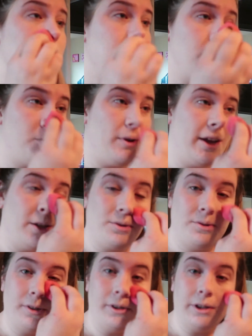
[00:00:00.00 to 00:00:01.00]
just so I can
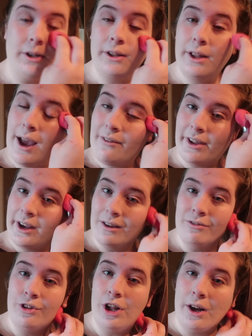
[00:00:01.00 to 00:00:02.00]
still have like
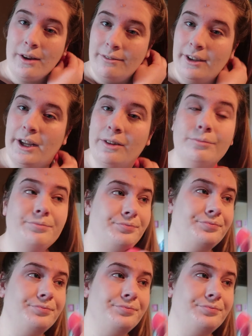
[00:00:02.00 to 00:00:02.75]
a vlog of it.